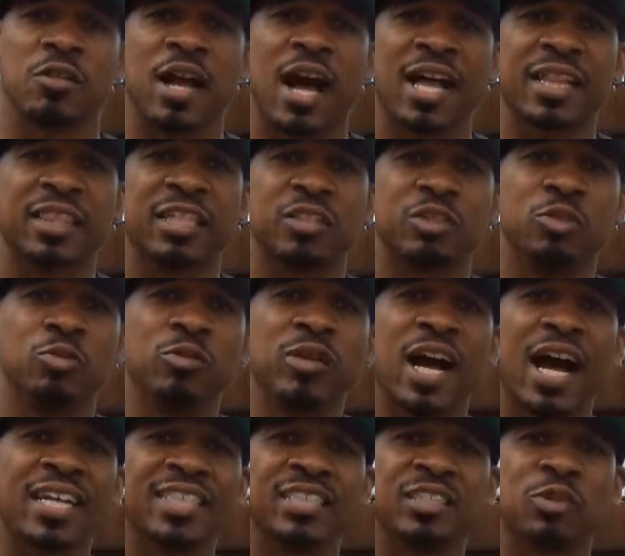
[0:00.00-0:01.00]
I think you
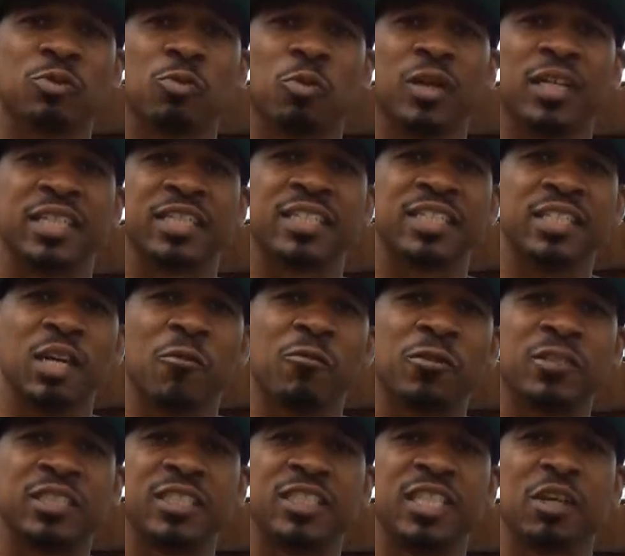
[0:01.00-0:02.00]
guys need to run a
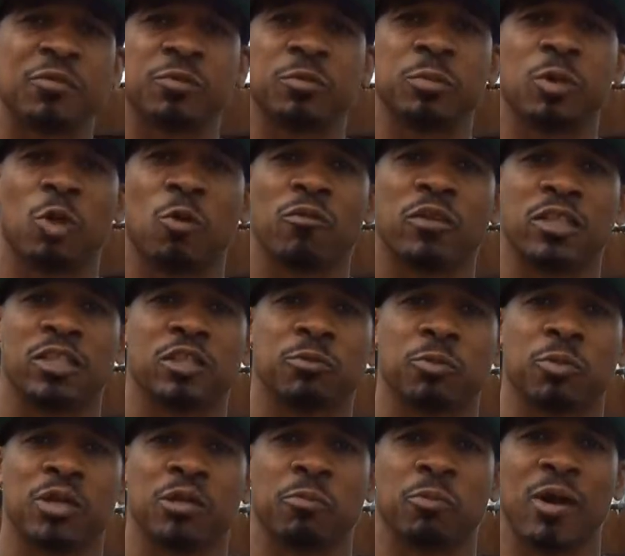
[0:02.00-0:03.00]
self-assessment over the
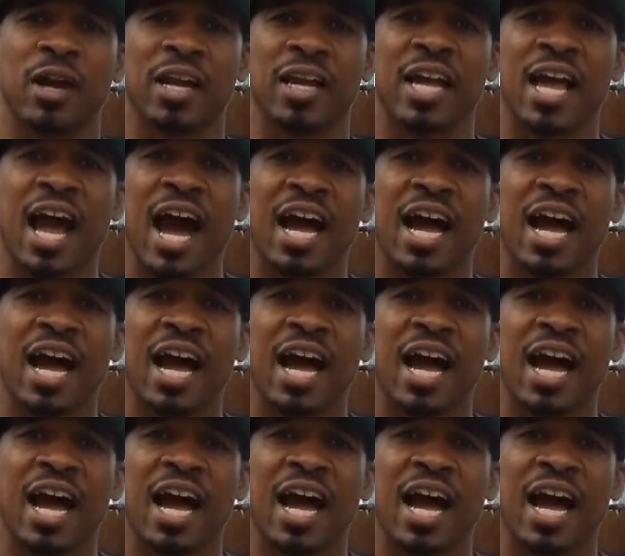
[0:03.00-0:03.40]
spring break.